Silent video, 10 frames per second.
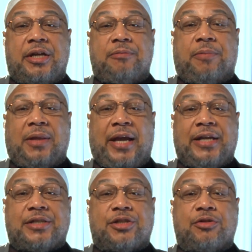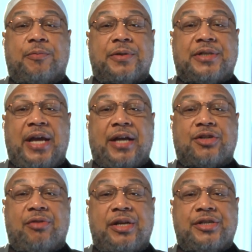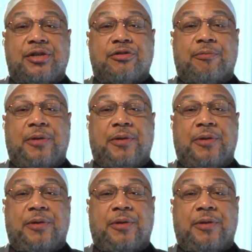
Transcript: in place to protect transgender